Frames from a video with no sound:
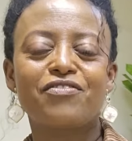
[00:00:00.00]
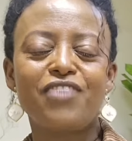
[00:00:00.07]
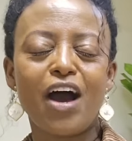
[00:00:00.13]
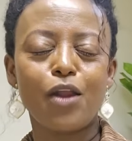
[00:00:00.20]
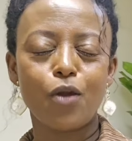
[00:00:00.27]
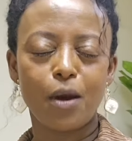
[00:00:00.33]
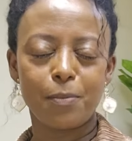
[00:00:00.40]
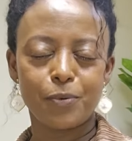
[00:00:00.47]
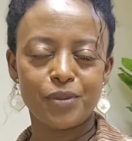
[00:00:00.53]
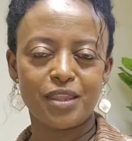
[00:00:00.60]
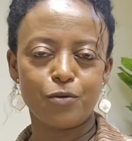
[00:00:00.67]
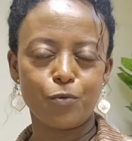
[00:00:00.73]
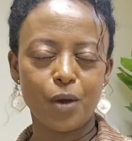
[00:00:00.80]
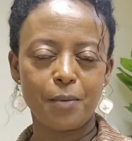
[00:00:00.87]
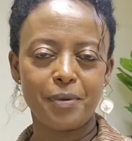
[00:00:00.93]
follow up with
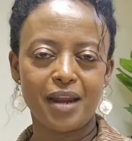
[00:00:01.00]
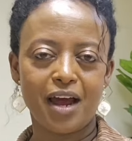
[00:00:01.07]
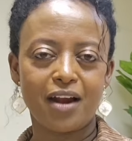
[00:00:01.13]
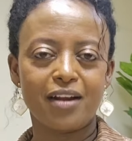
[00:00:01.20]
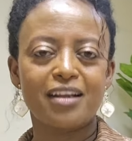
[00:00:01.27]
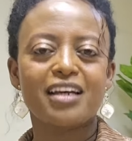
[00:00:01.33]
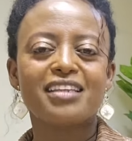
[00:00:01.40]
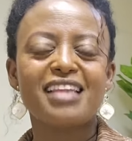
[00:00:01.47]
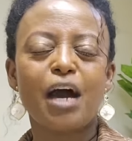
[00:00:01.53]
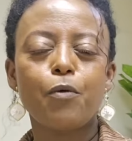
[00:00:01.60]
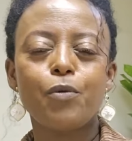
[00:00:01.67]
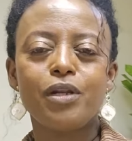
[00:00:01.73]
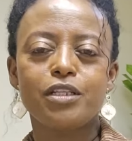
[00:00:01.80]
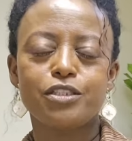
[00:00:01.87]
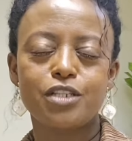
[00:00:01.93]
the webinar that
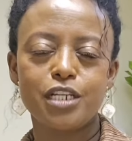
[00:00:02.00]
will